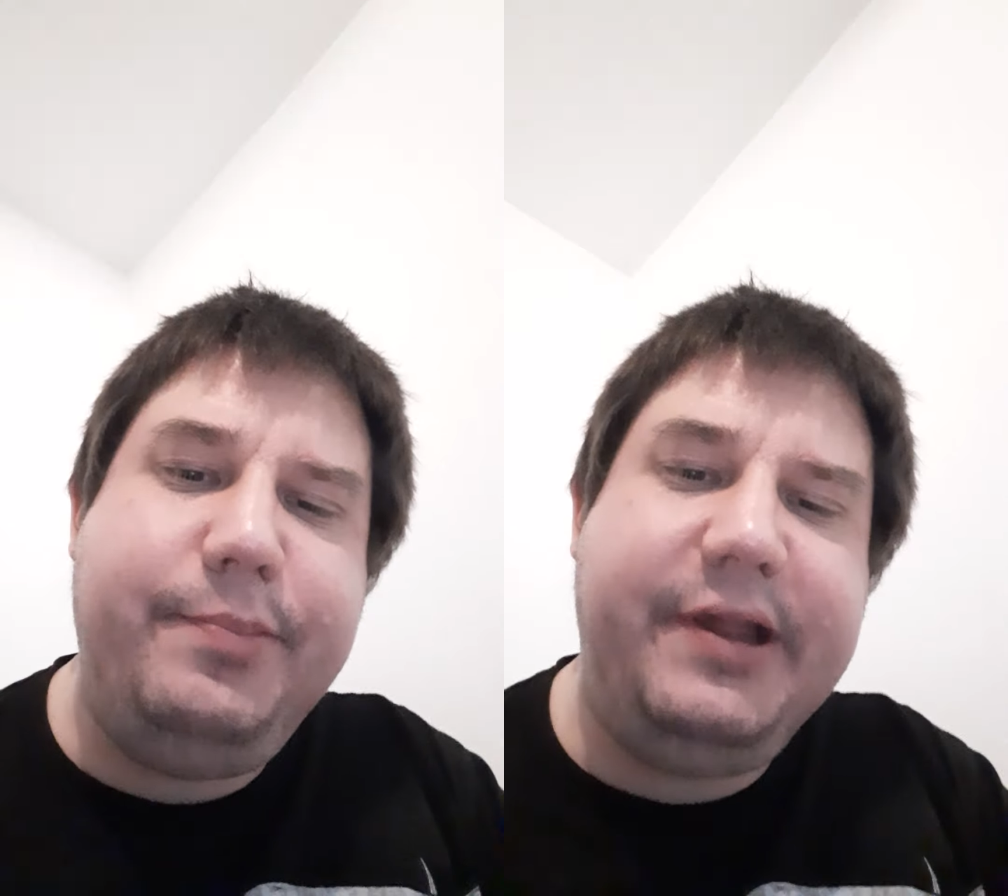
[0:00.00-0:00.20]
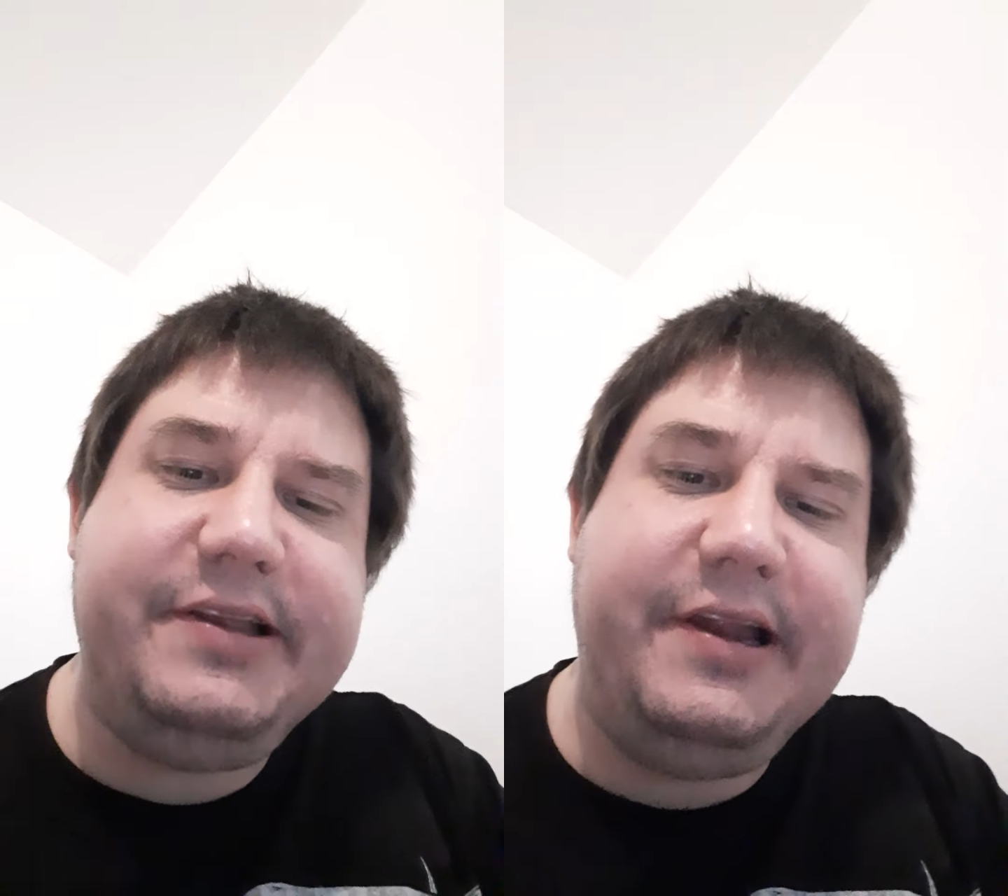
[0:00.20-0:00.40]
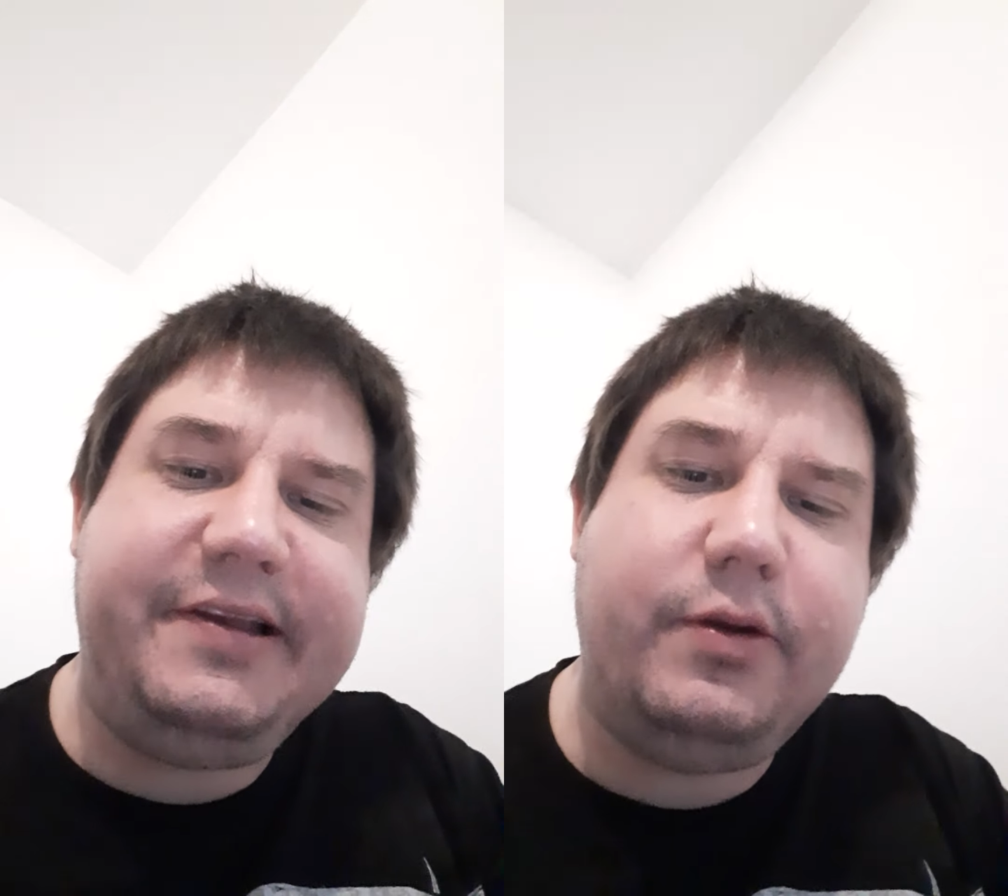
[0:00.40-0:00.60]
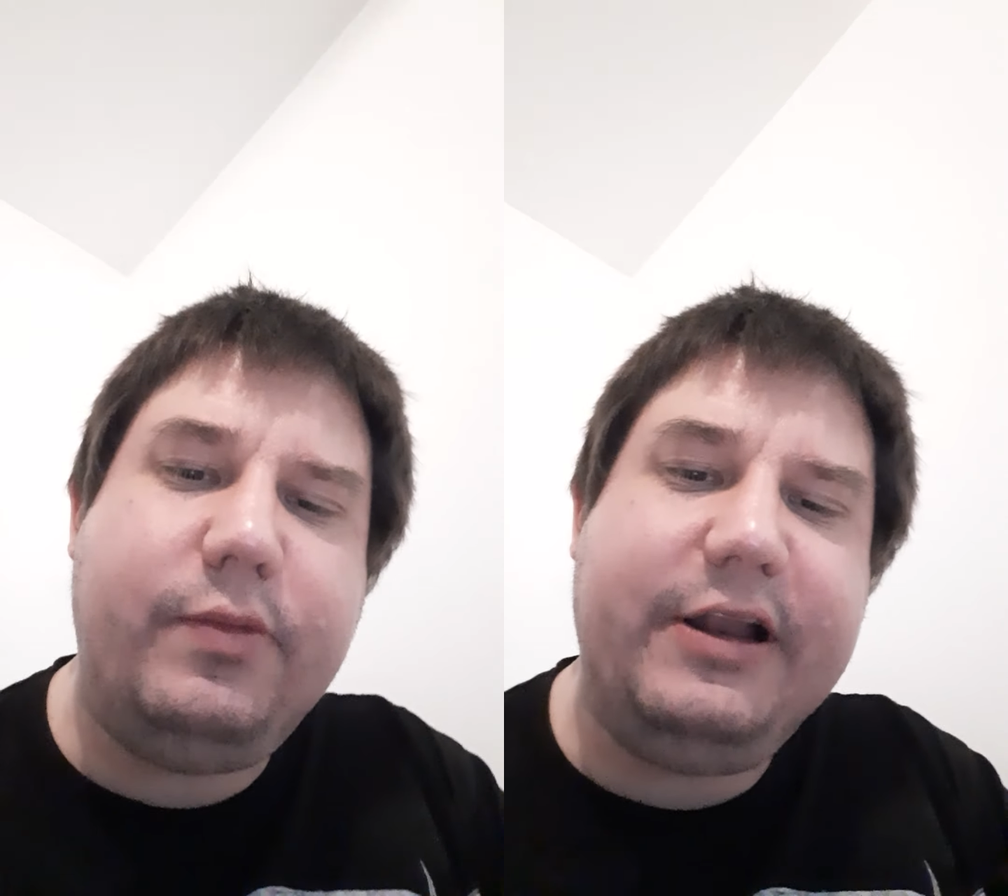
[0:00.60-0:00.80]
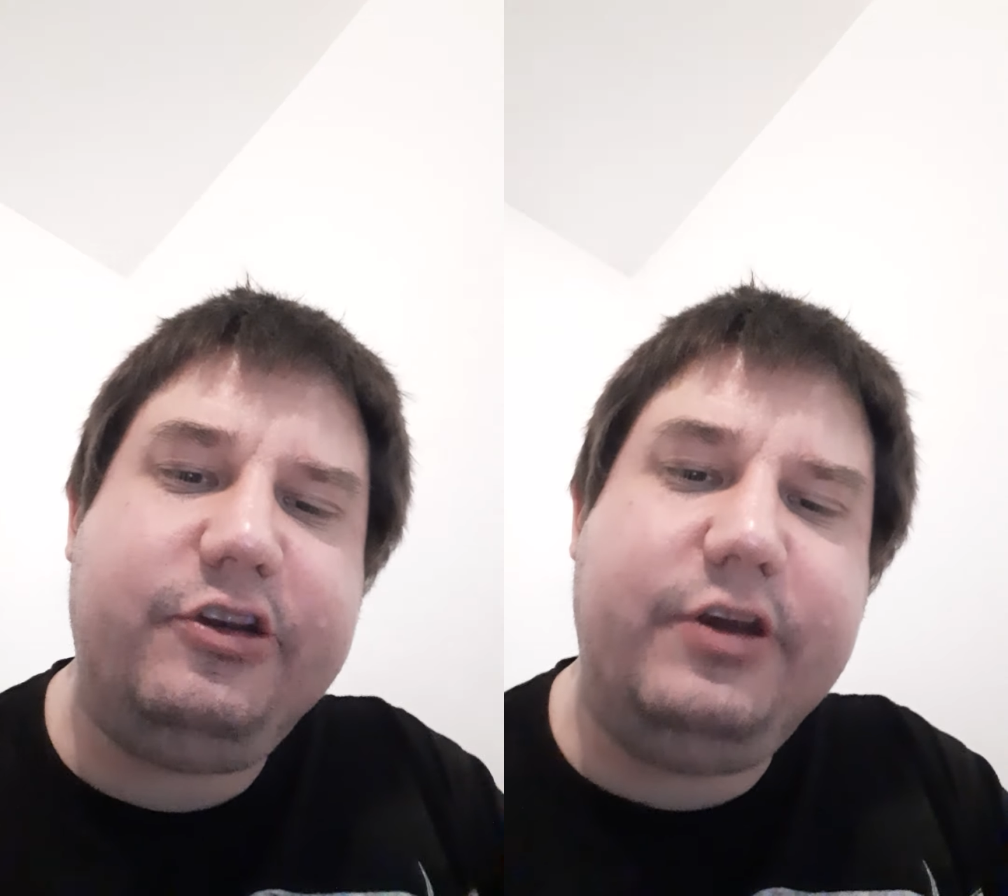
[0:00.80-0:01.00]
business, and
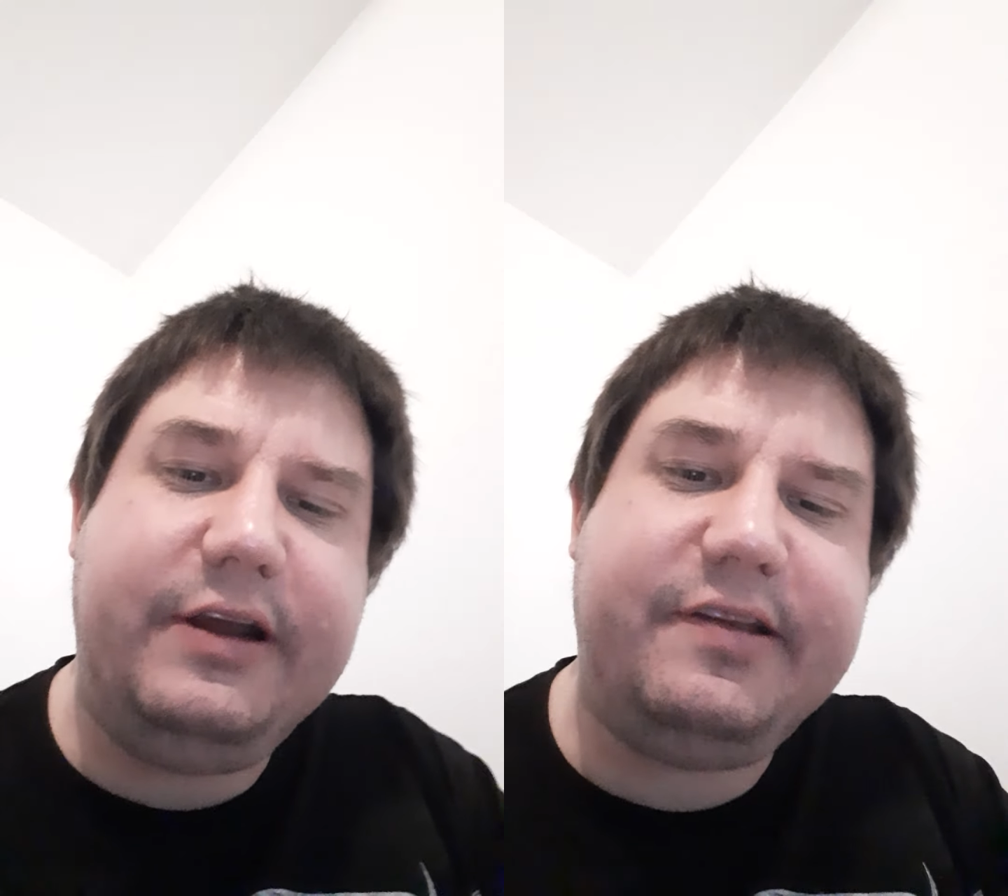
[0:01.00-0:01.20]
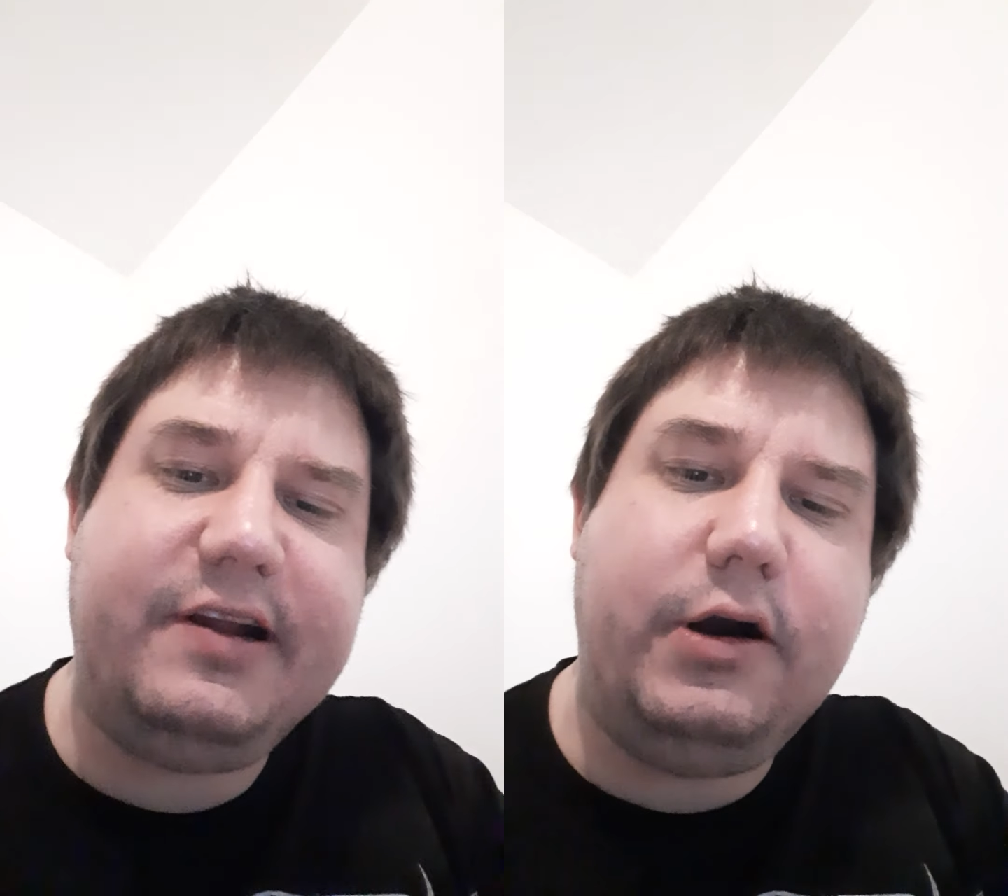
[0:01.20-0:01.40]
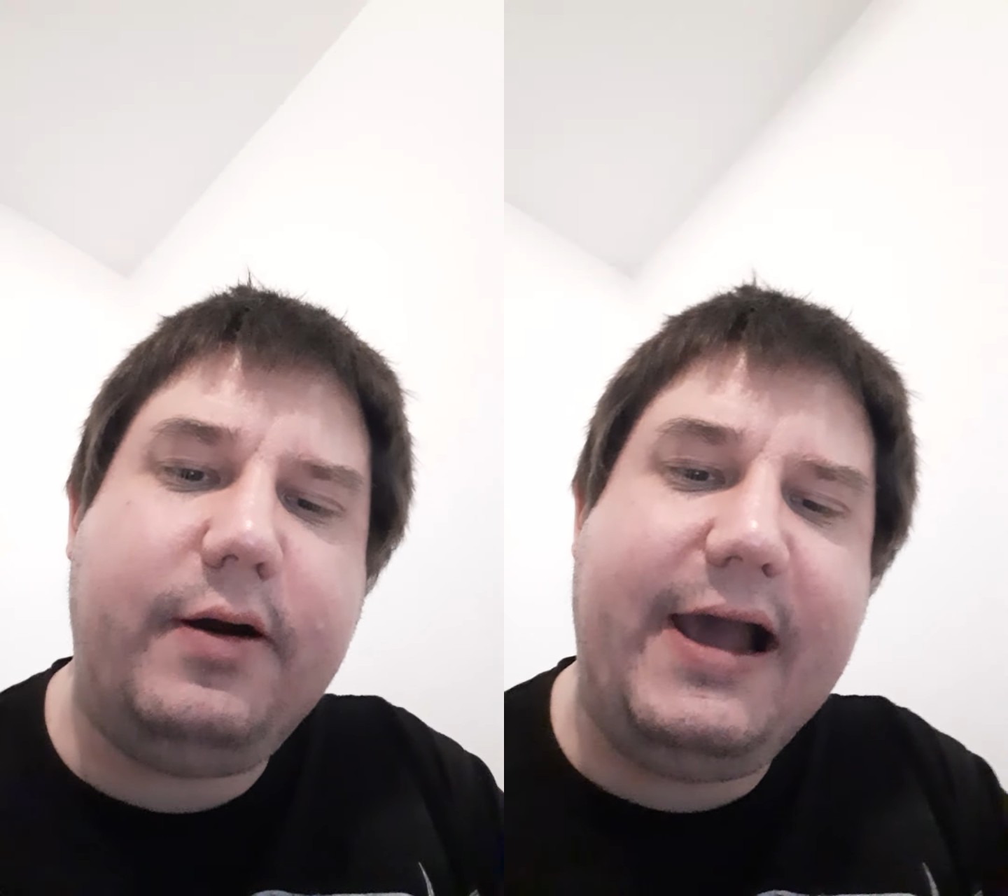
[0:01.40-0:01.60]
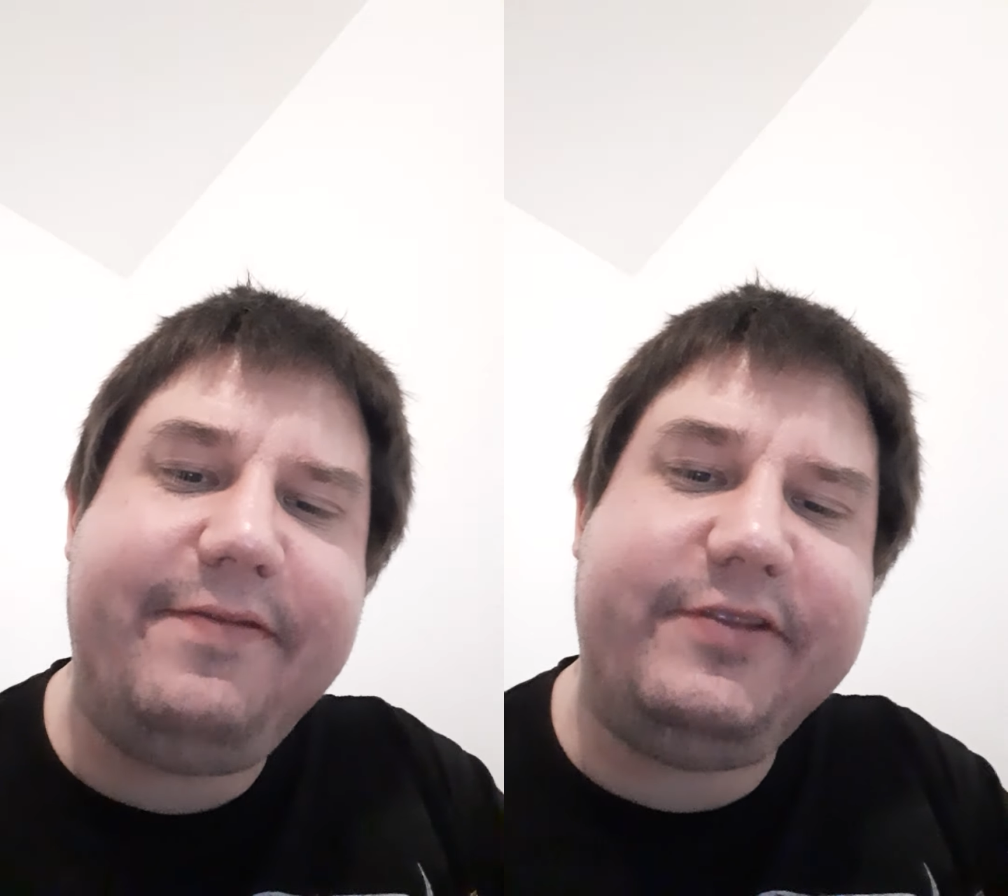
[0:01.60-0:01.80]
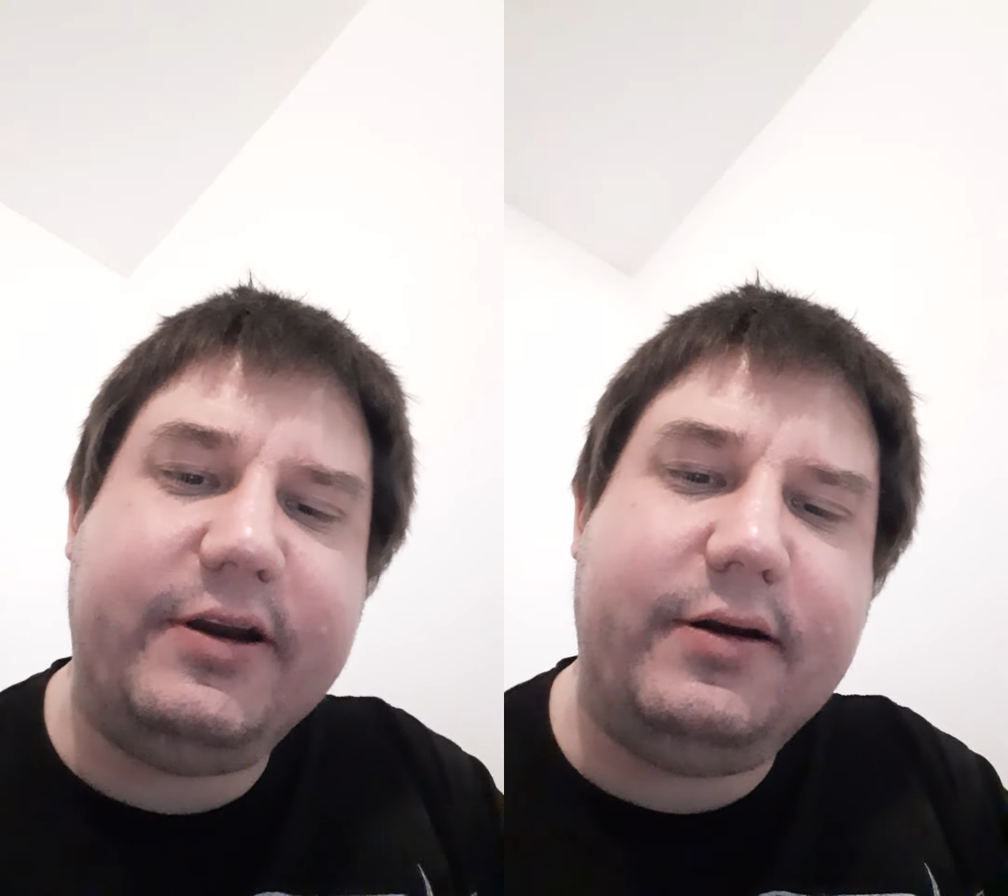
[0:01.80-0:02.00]
what chicks to go
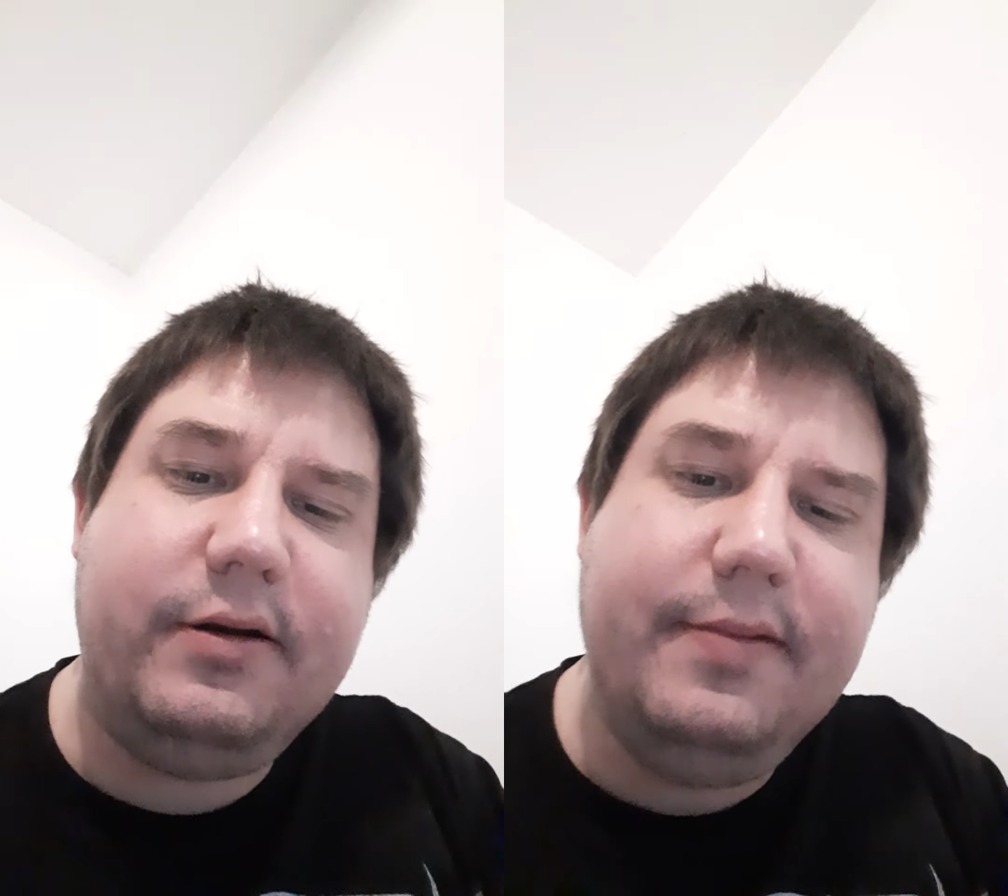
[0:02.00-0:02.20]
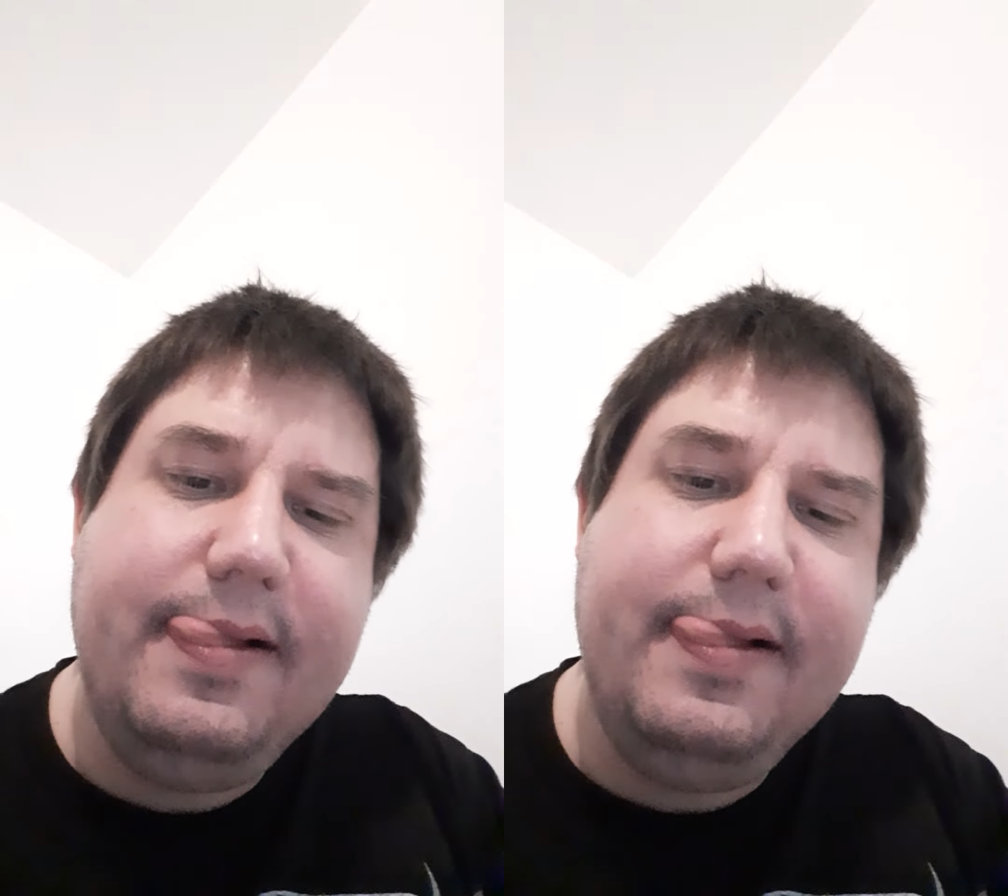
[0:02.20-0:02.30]
after.